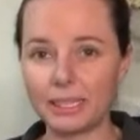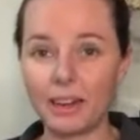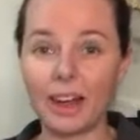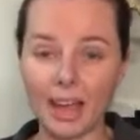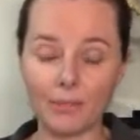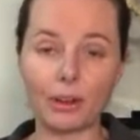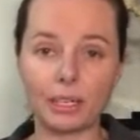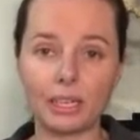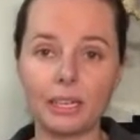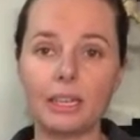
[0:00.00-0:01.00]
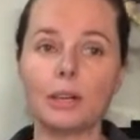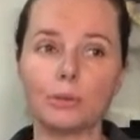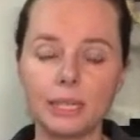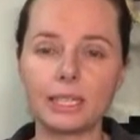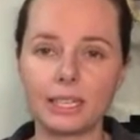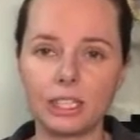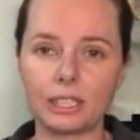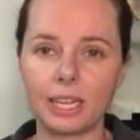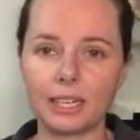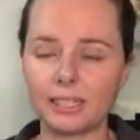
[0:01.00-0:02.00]
Now I have only recently
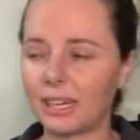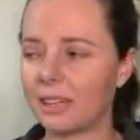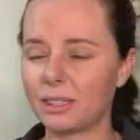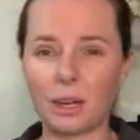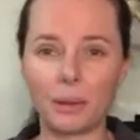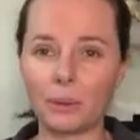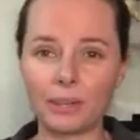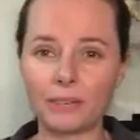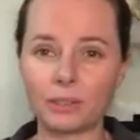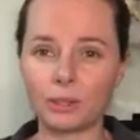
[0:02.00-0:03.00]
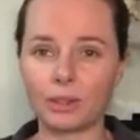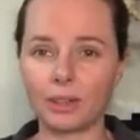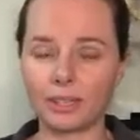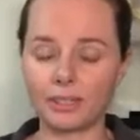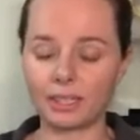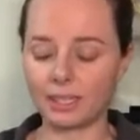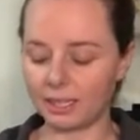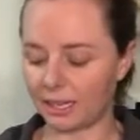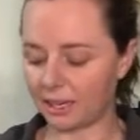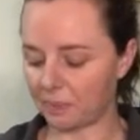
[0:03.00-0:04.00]
just cut his nails, so I'm not even sure that there's any